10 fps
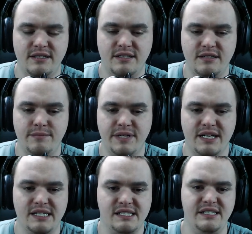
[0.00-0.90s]

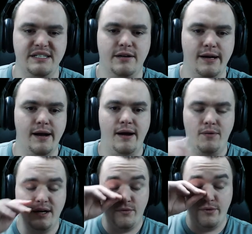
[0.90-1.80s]
Because, I
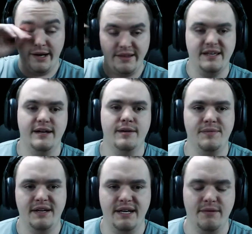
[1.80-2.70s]
want to run at them,
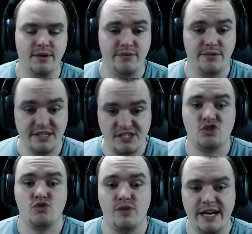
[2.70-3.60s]
and I want to run
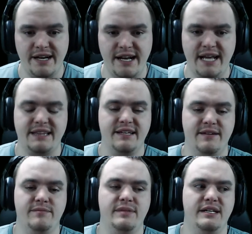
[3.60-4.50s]
straight at
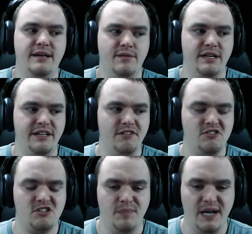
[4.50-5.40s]
them, and I want to use
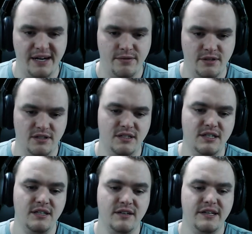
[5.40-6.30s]
spiral.
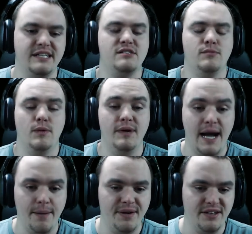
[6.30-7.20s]
Okay, so what would
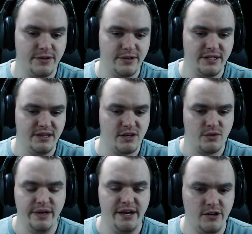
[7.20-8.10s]
happen in the
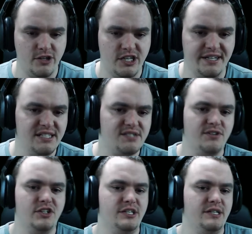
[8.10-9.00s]
Korean or Chinese
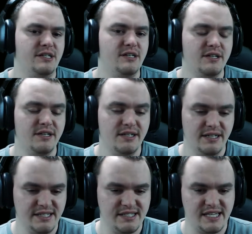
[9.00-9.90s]
version
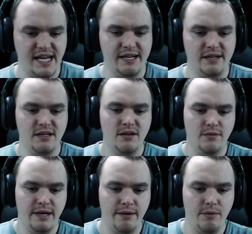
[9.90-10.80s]
is that
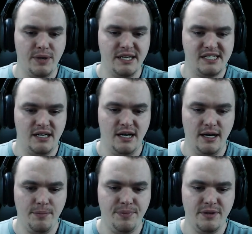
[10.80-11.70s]
when I would press
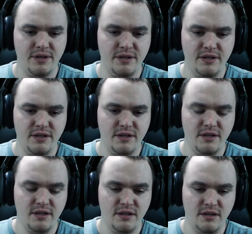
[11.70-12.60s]
up,
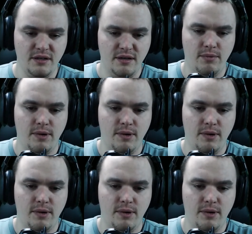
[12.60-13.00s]
what